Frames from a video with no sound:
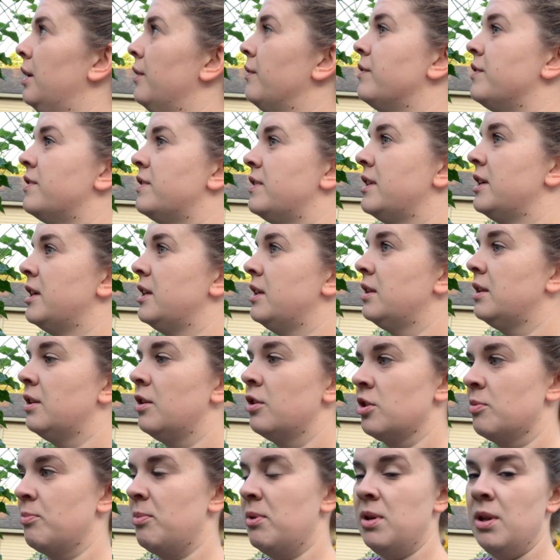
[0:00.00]
have seen
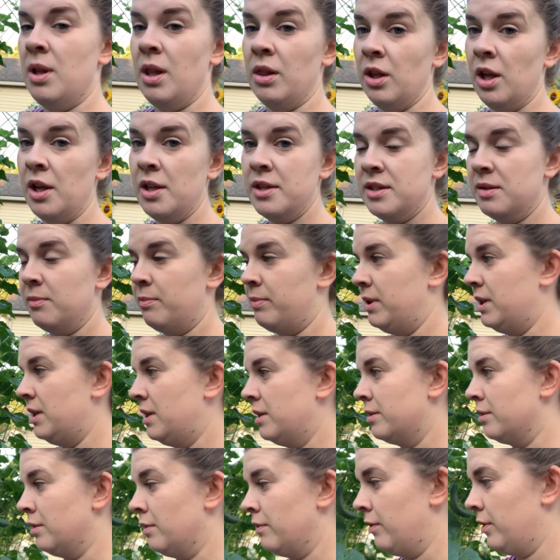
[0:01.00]
there's been lots of
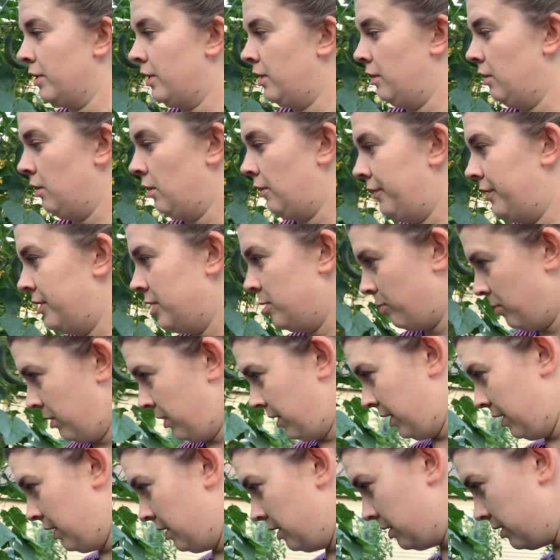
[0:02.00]
bees over here on this
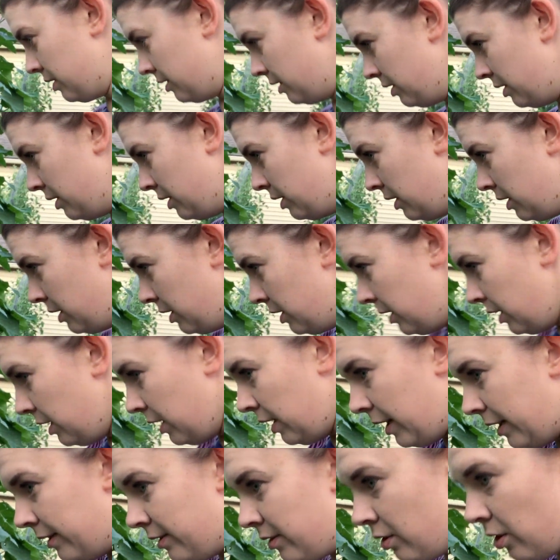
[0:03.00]
plant.
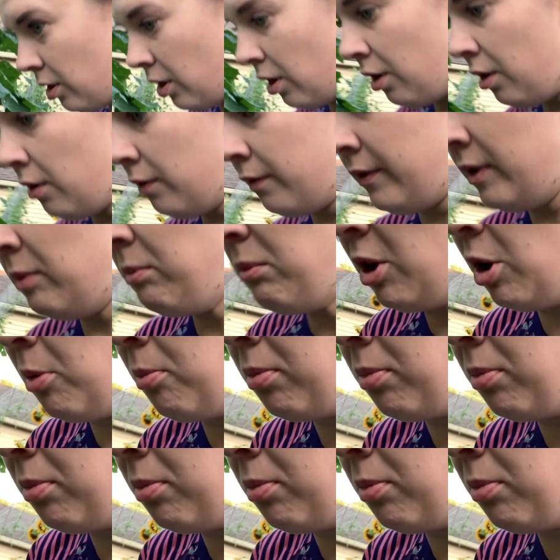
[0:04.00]
And there are female